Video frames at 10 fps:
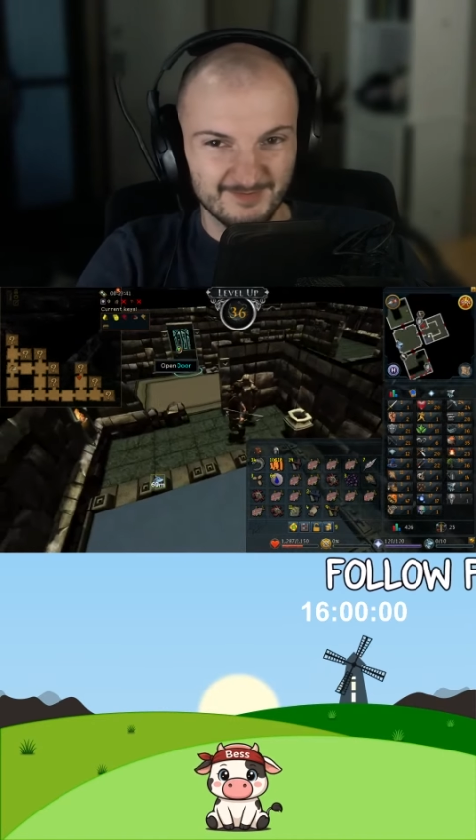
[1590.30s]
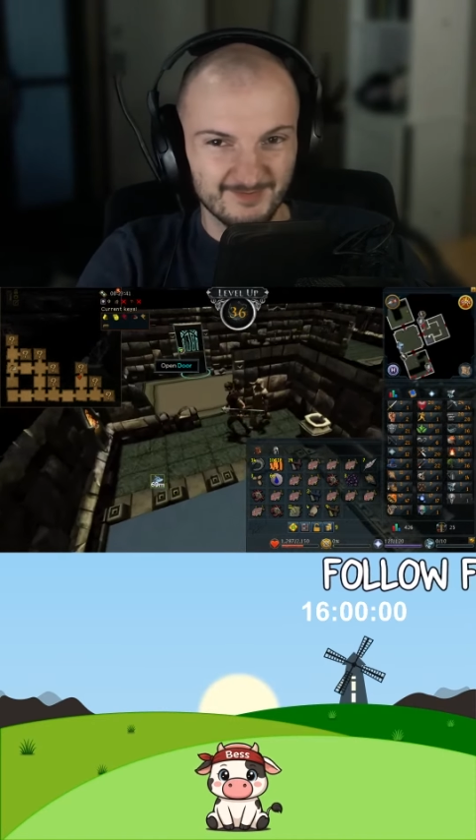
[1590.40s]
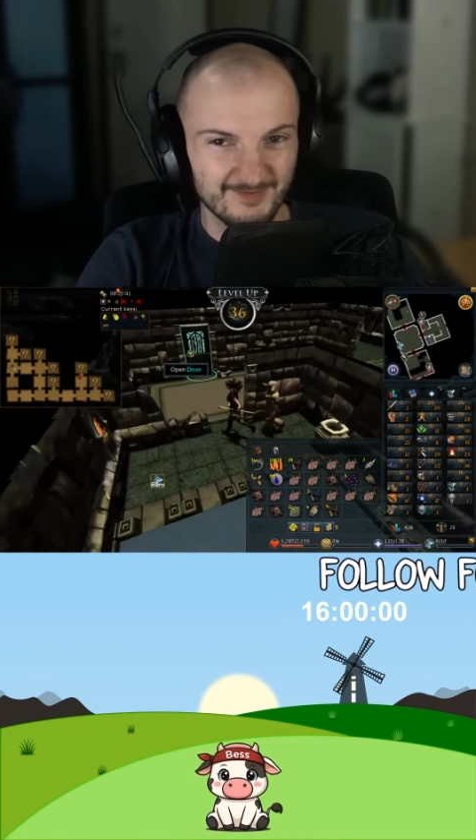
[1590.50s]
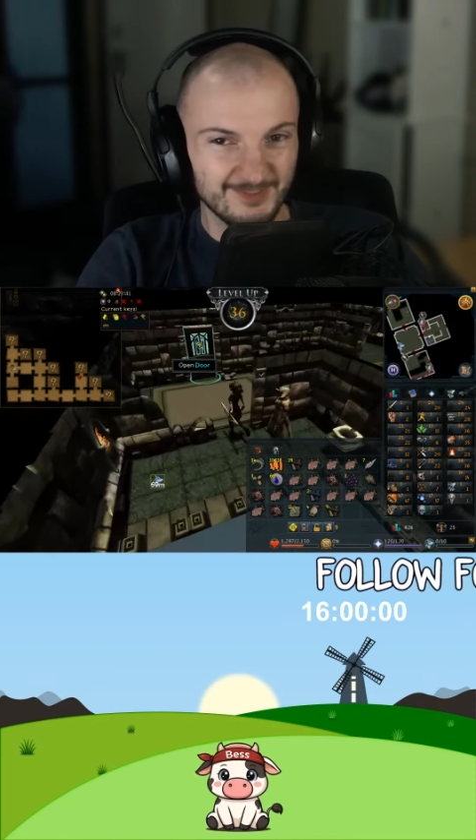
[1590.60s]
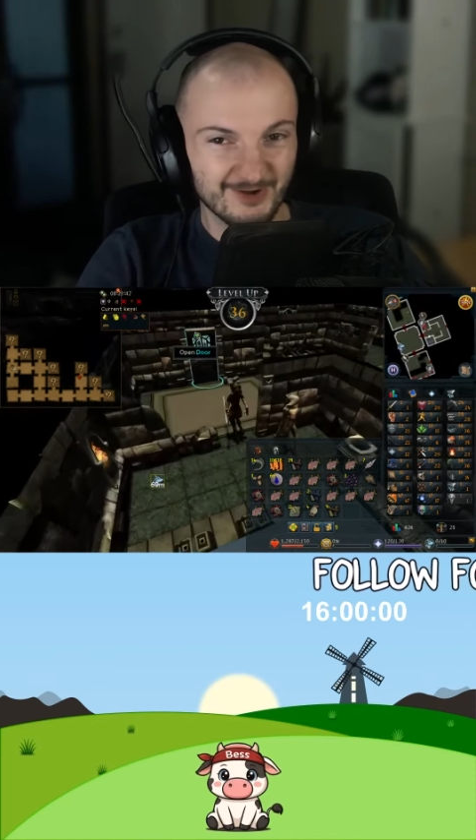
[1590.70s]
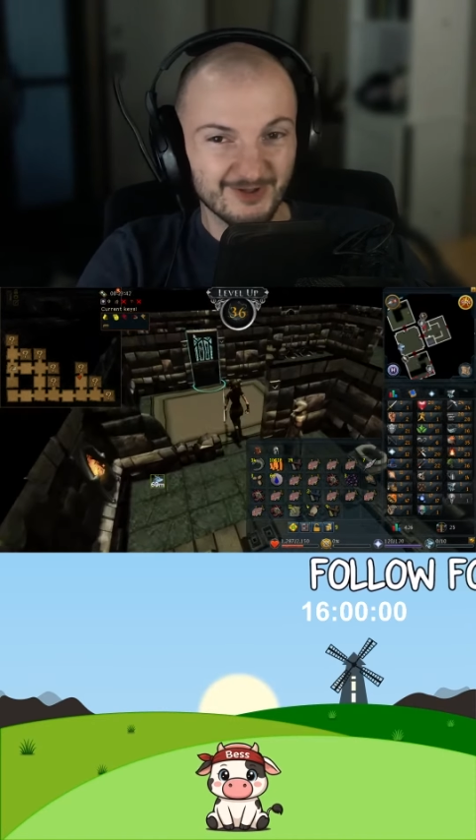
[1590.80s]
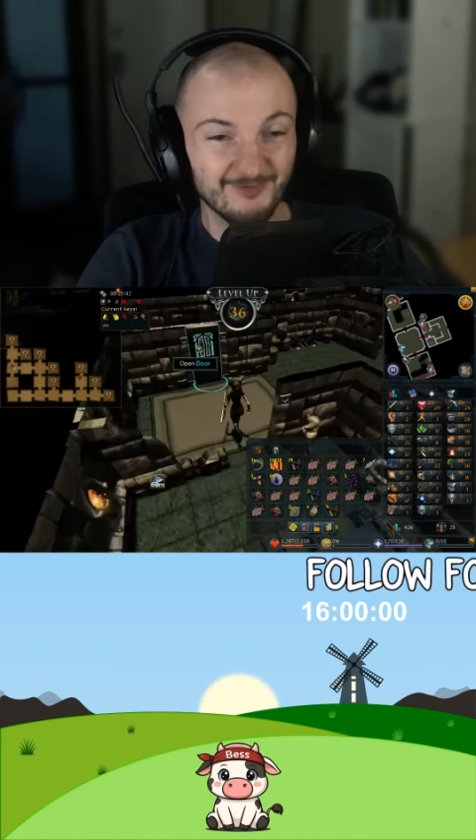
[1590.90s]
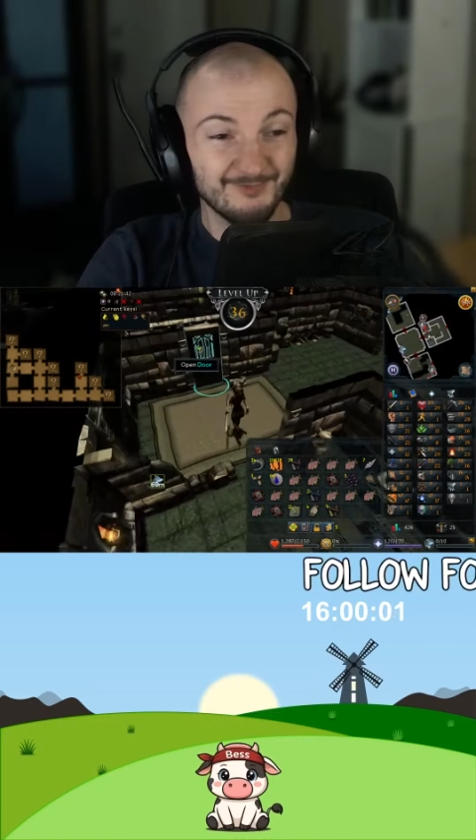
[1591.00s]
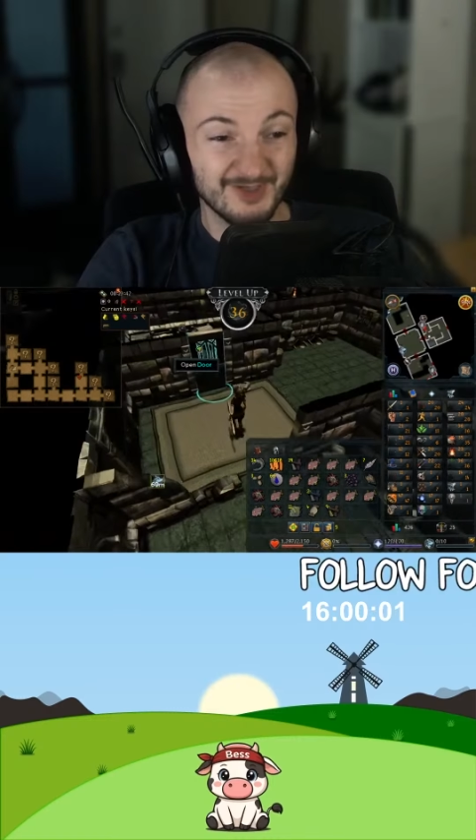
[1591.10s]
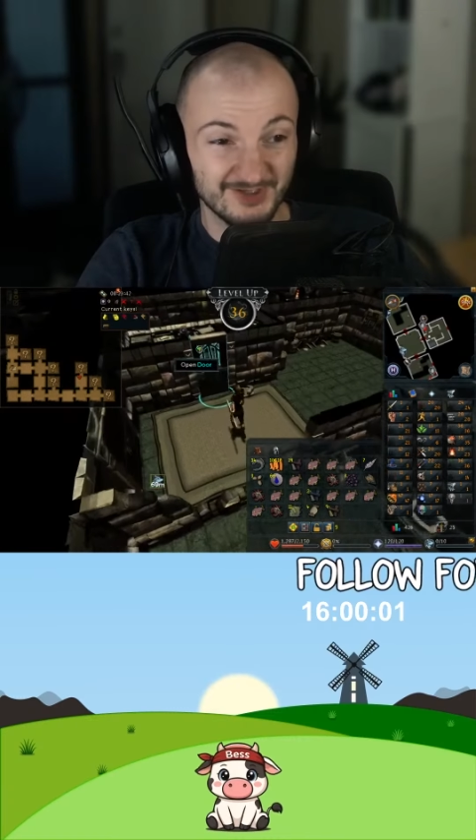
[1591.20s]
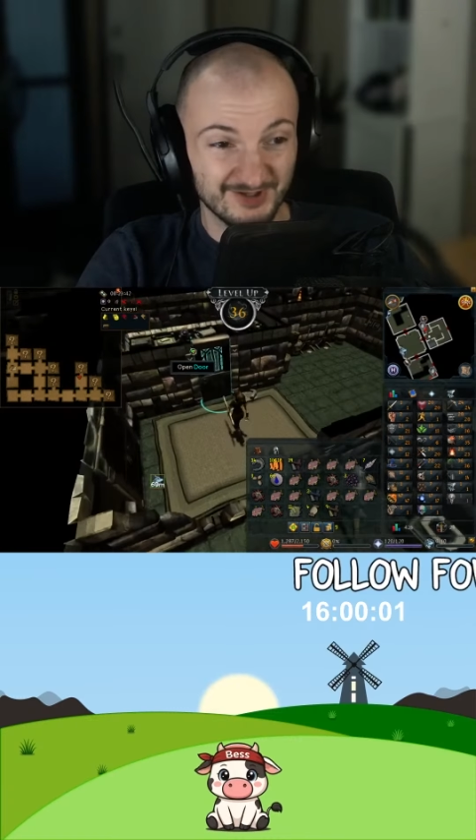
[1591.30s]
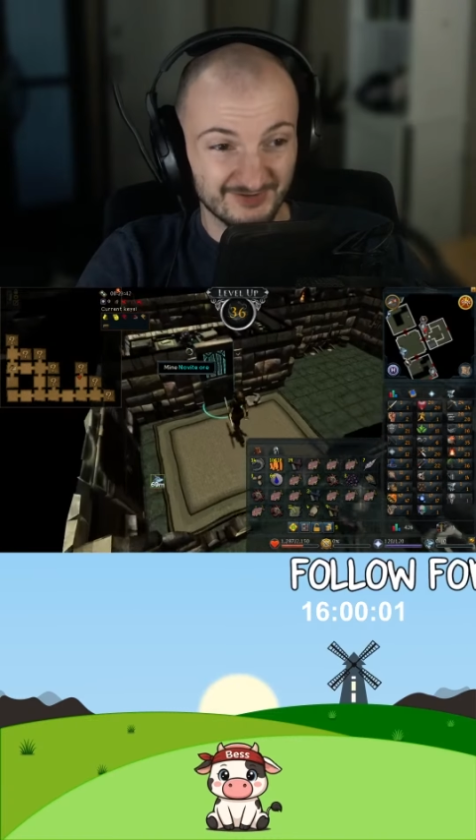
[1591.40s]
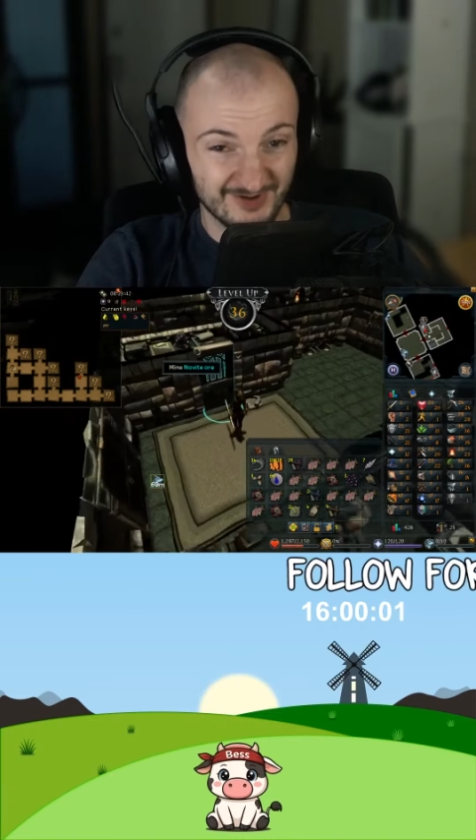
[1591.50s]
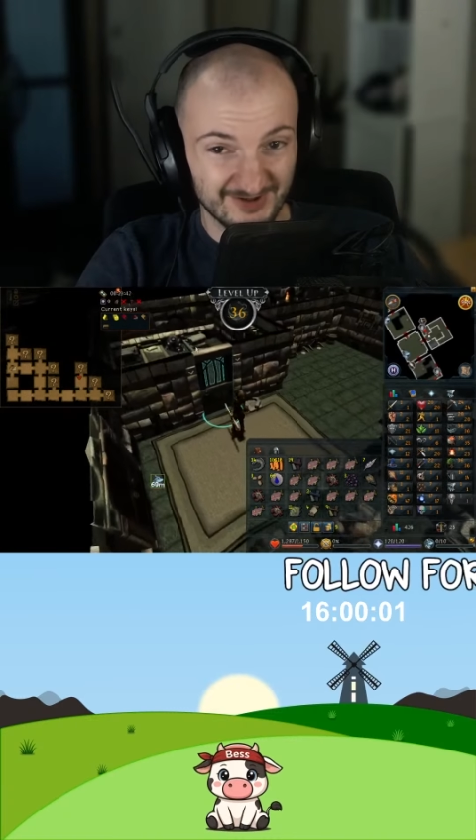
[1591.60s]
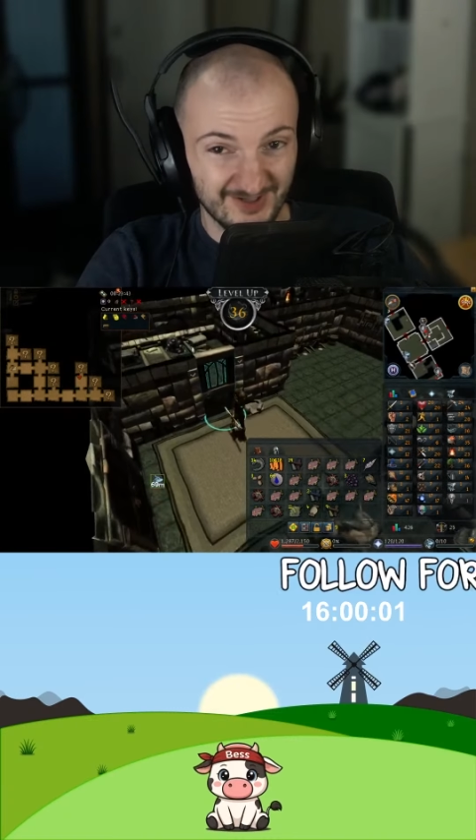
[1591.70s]
They're competing
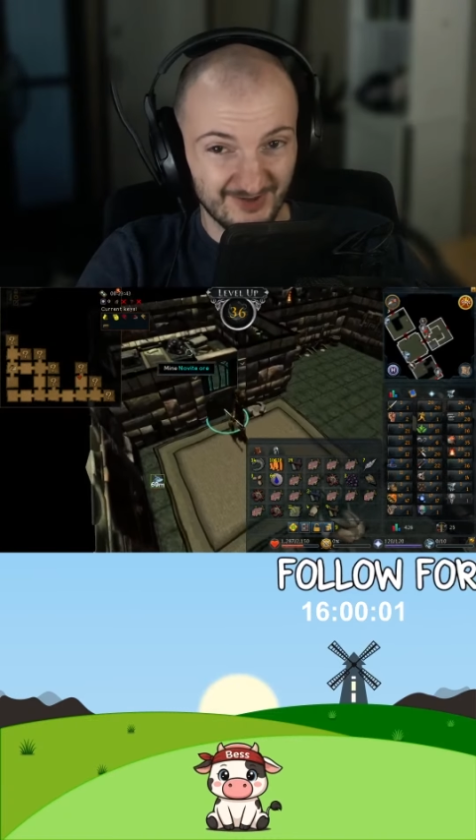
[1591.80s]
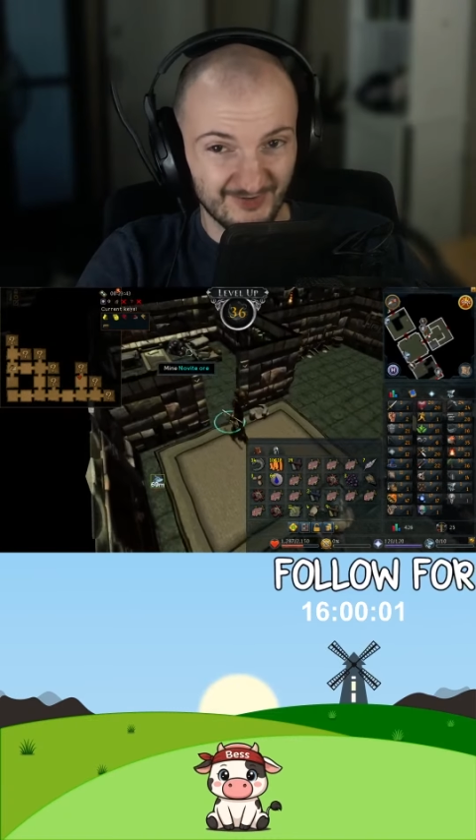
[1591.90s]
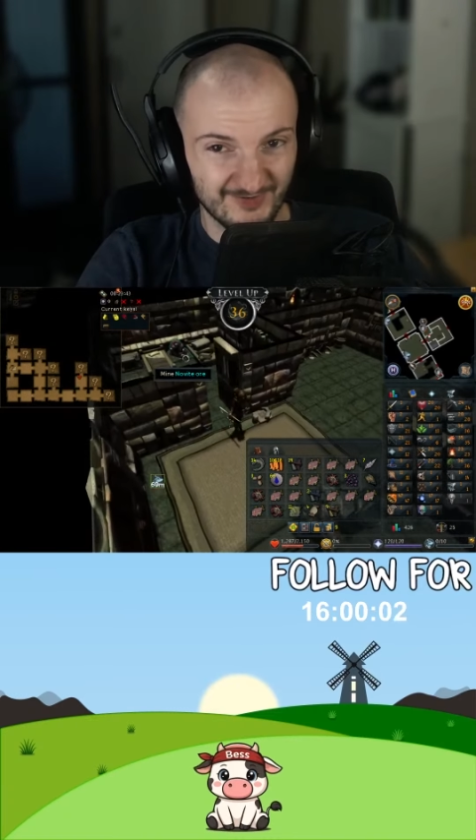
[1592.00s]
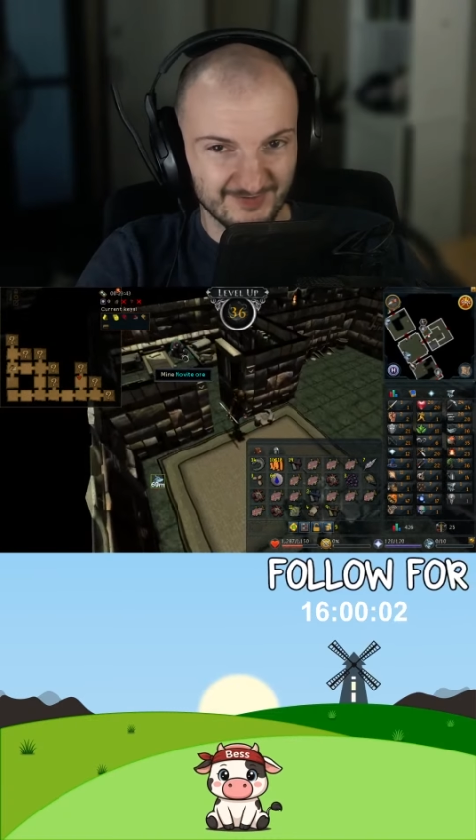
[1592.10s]
right now.